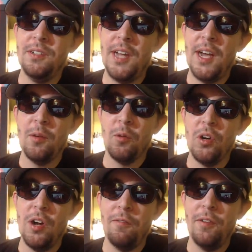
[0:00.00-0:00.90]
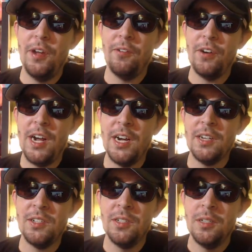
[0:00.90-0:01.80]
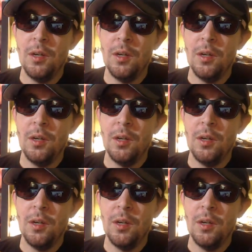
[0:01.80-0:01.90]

now that we're on Fantrax